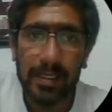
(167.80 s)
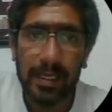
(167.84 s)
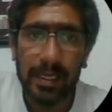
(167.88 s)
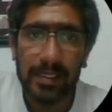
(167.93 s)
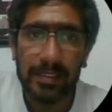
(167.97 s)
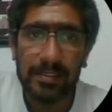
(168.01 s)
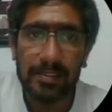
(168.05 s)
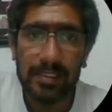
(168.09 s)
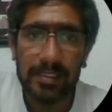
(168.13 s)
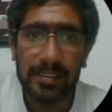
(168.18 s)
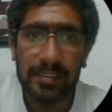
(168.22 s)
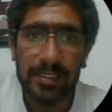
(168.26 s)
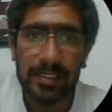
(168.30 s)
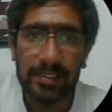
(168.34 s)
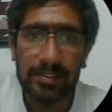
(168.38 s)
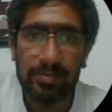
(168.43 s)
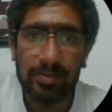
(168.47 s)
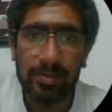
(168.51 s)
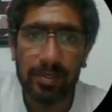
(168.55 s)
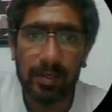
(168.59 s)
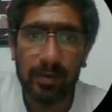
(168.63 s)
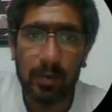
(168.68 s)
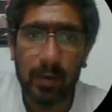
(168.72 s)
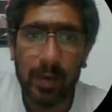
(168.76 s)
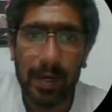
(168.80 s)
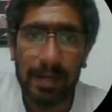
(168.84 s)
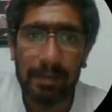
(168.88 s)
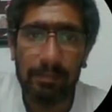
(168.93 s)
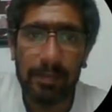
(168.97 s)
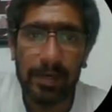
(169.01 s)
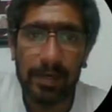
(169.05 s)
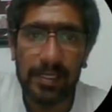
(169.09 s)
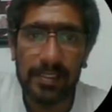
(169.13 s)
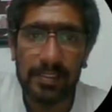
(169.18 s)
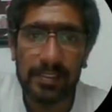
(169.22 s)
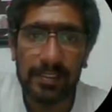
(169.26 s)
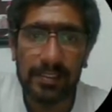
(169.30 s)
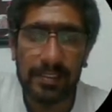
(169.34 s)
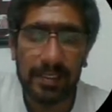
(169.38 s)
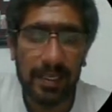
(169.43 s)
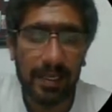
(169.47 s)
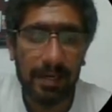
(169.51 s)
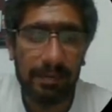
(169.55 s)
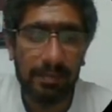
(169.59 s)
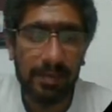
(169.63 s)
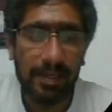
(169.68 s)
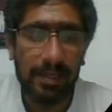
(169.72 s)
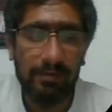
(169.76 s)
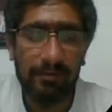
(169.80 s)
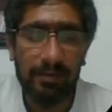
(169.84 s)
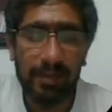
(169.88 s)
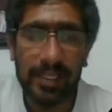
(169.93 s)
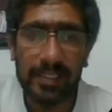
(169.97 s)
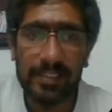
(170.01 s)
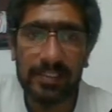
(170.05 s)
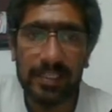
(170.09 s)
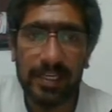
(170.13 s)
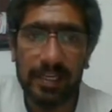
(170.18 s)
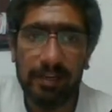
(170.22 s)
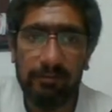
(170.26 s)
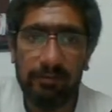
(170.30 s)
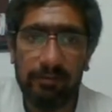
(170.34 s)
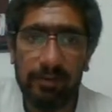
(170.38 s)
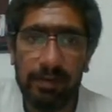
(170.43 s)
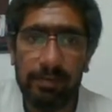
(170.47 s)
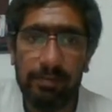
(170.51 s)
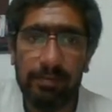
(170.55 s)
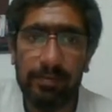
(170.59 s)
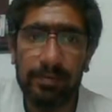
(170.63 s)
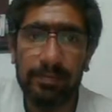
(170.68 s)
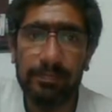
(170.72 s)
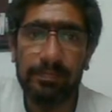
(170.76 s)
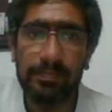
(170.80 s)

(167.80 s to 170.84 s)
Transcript: And since there's only one place it can be, we can safely